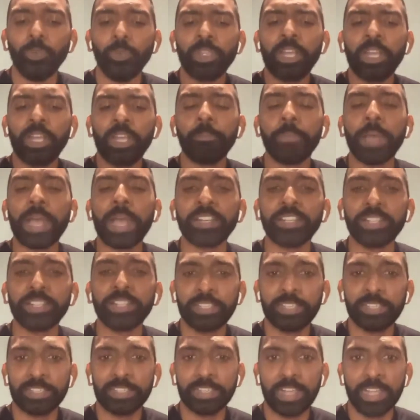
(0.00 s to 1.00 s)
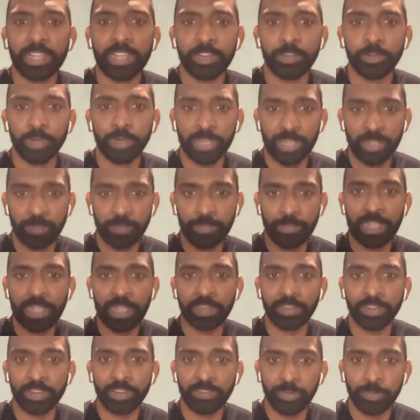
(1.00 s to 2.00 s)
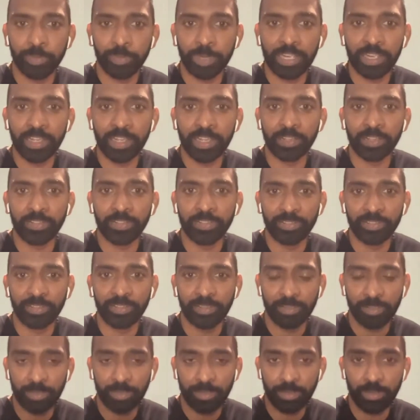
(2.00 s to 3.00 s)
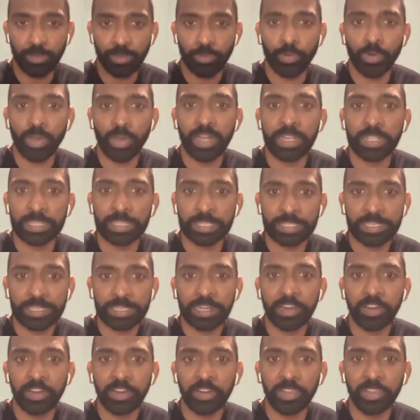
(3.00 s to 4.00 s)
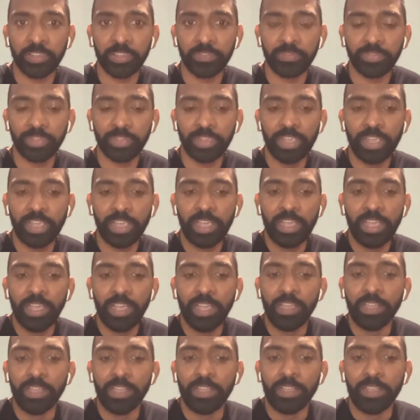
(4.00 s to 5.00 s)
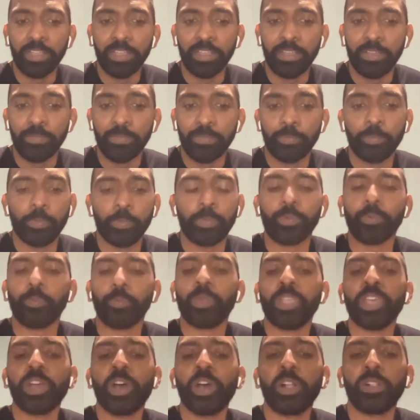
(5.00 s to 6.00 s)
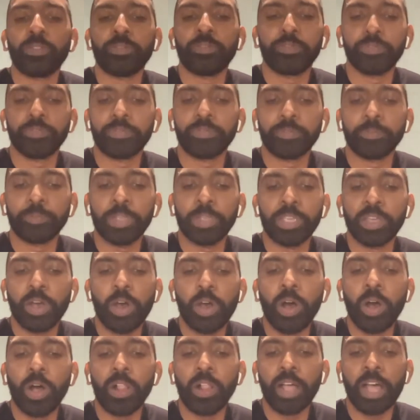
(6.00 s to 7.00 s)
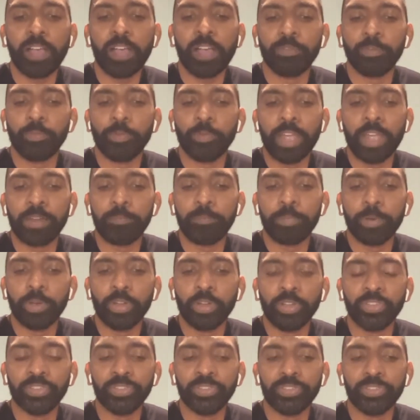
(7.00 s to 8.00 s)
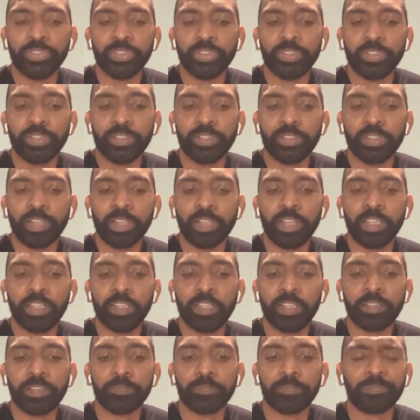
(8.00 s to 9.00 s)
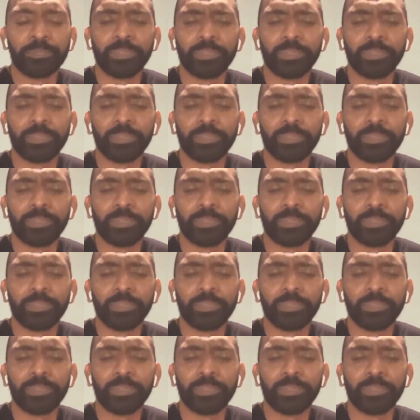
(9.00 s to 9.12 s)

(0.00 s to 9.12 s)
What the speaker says: we come back to society or we come back to everybody else creating this narrative. We all have read books like